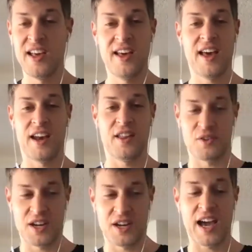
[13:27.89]
and in
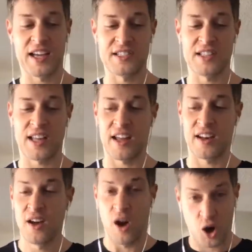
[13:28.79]
their diets that
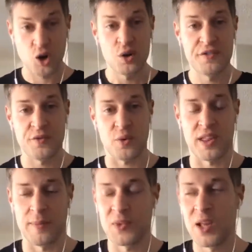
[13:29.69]
are good for
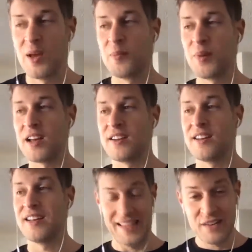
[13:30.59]
them. But
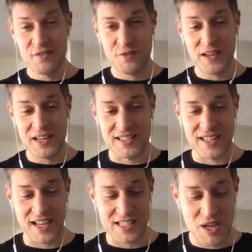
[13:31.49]
in
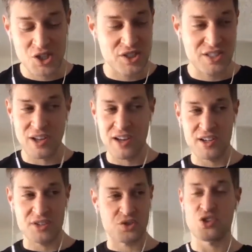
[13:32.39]
Finland, as I mentioned,
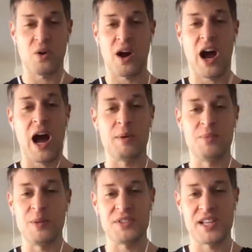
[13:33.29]
saunas are so common.
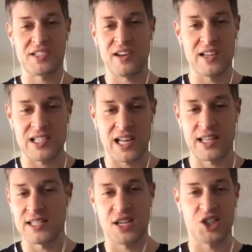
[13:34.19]
People take saunas like
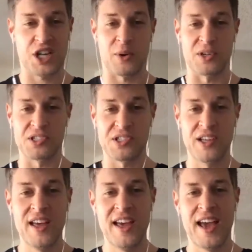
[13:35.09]
they take showers.
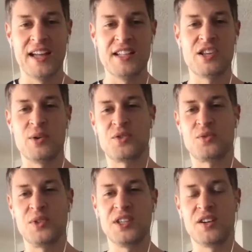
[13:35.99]
And so it's a
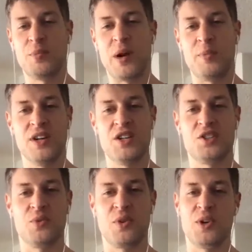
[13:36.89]
really good
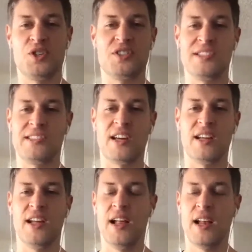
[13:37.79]
population with which to
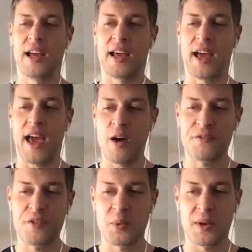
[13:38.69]
study like how
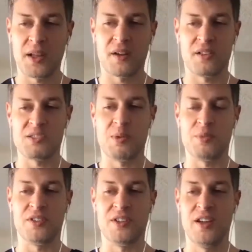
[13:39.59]
frequently are these
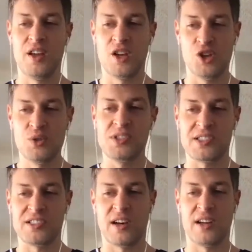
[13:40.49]
people using
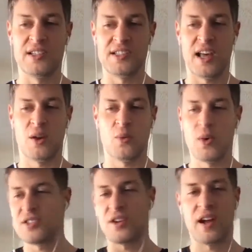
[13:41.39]
saunas and
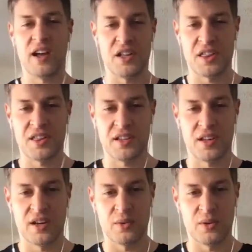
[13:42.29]
what is their health, you
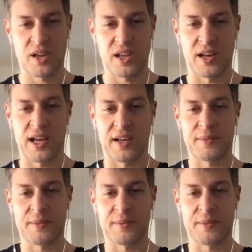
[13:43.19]
know, looking like.